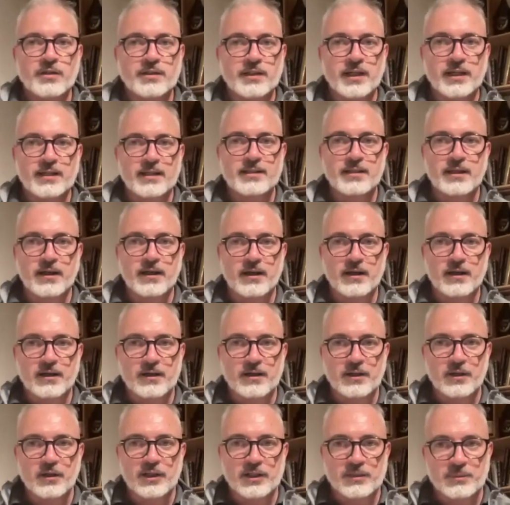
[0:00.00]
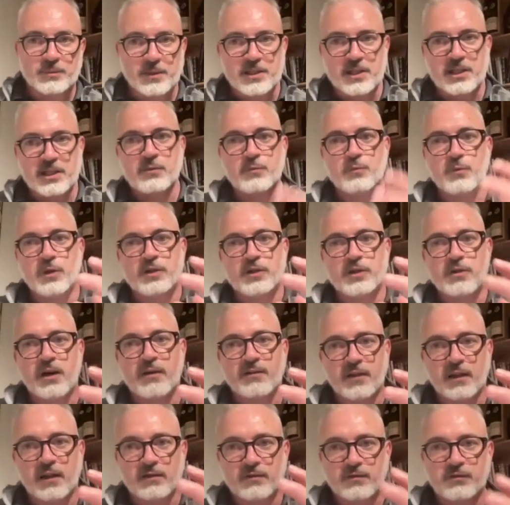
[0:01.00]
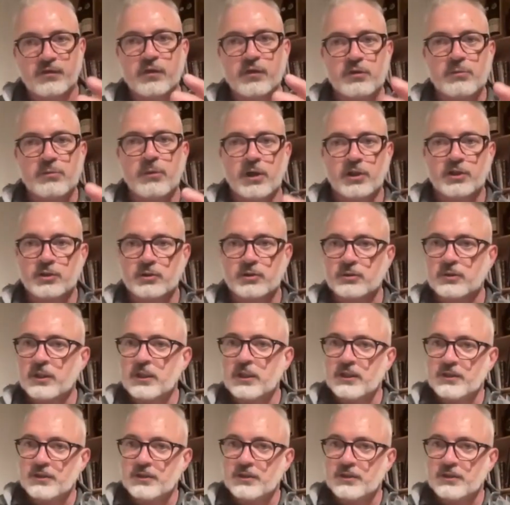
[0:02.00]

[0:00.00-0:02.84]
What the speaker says: That you know, especially when you have that full bottle,